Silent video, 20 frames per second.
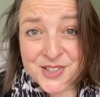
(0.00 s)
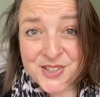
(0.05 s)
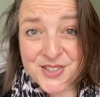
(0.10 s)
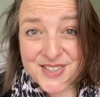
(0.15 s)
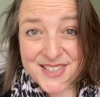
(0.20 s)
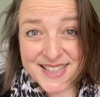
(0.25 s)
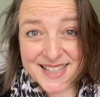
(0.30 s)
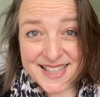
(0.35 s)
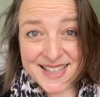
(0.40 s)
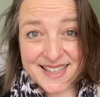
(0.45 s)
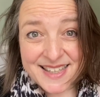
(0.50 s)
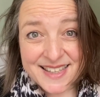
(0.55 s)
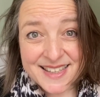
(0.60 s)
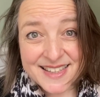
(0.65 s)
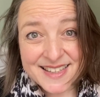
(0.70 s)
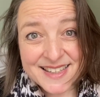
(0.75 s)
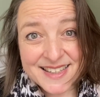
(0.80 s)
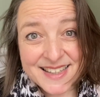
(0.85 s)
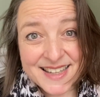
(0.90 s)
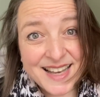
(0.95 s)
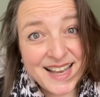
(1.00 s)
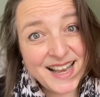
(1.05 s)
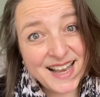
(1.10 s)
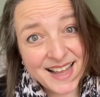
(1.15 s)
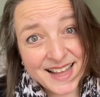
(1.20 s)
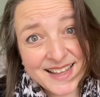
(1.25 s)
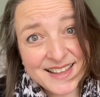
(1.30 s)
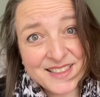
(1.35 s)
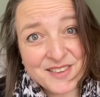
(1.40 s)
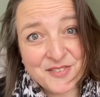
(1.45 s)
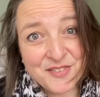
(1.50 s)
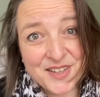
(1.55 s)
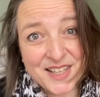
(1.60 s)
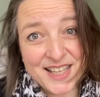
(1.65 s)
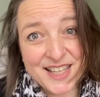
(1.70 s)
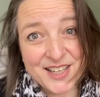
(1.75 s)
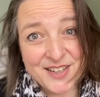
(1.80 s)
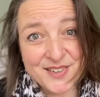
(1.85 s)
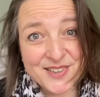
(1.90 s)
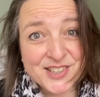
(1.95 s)
you see, like the
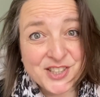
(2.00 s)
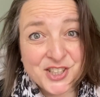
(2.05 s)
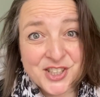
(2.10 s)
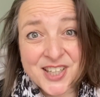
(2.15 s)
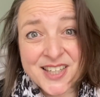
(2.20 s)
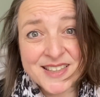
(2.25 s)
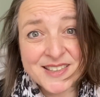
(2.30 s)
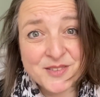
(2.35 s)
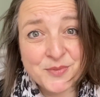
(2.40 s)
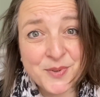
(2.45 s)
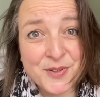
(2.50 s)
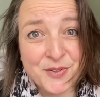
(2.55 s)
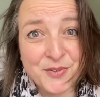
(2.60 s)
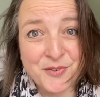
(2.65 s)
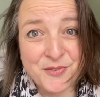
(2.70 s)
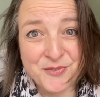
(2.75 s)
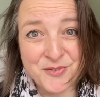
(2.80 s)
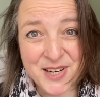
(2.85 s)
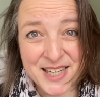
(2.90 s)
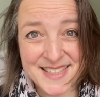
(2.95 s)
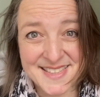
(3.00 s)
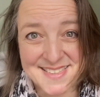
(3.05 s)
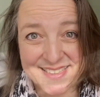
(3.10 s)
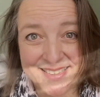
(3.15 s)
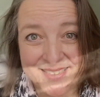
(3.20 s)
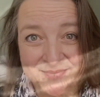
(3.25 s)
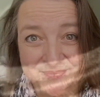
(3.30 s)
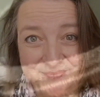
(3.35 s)
video and share it with your friends.